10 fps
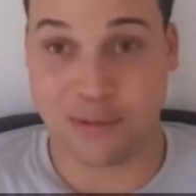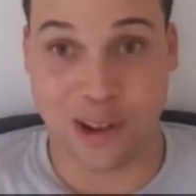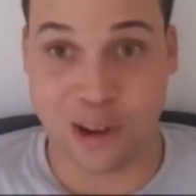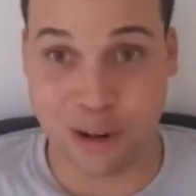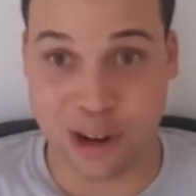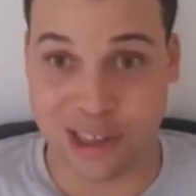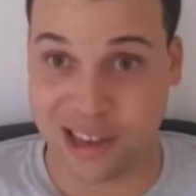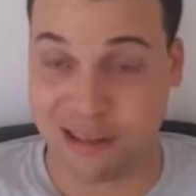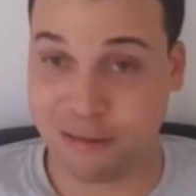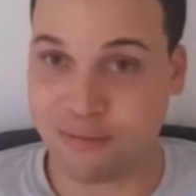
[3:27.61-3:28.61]
Like,
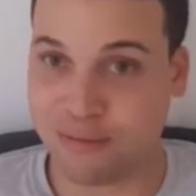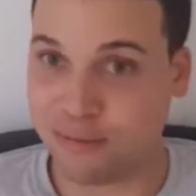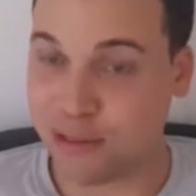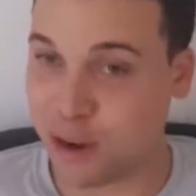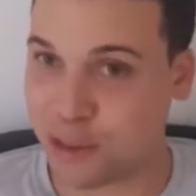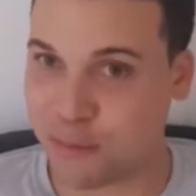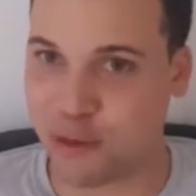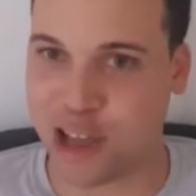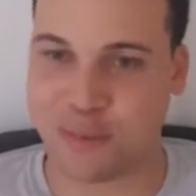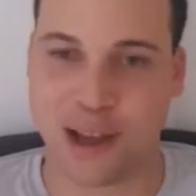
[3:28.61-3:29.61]
honestly, no one's
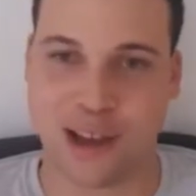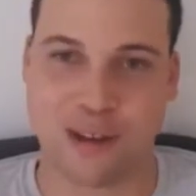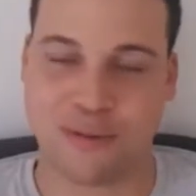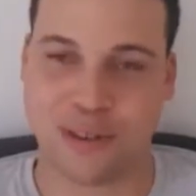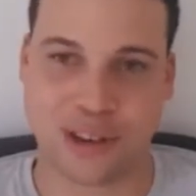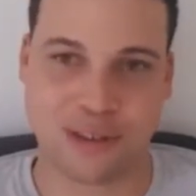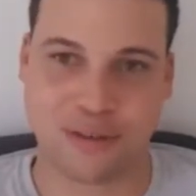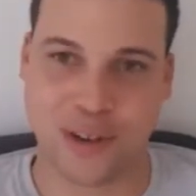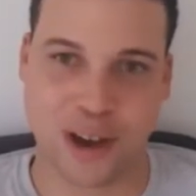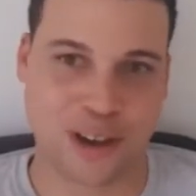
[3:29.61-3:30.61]
impressed by a fucking
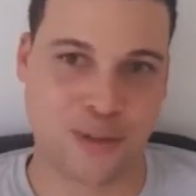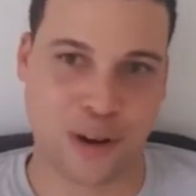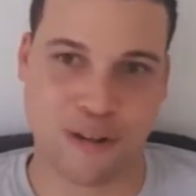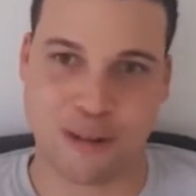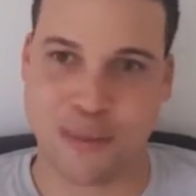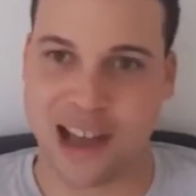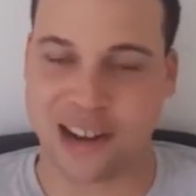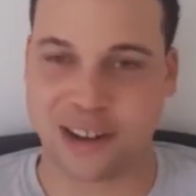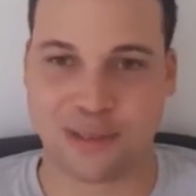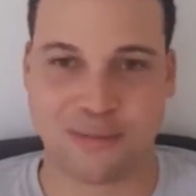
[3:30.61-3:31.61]
34 year old
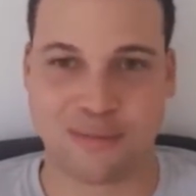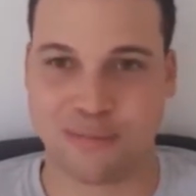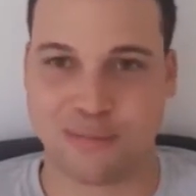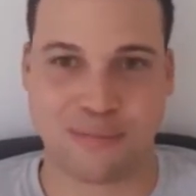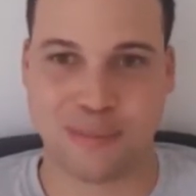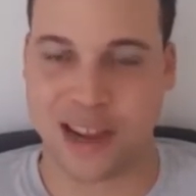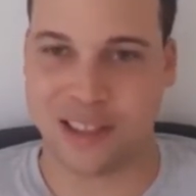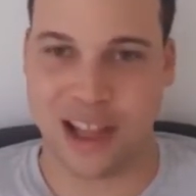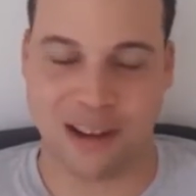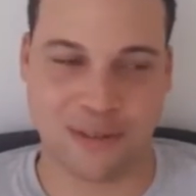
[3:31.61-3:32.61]
man
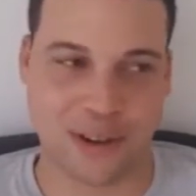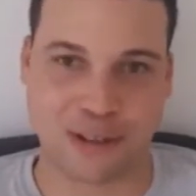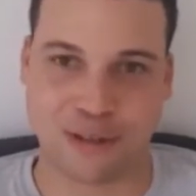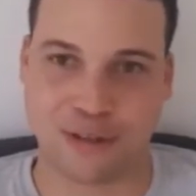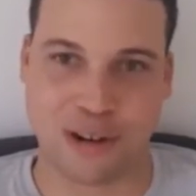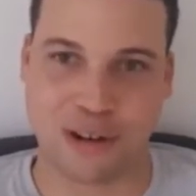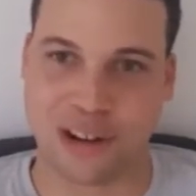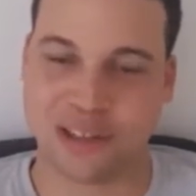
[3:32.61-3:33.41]
being that fucking crude.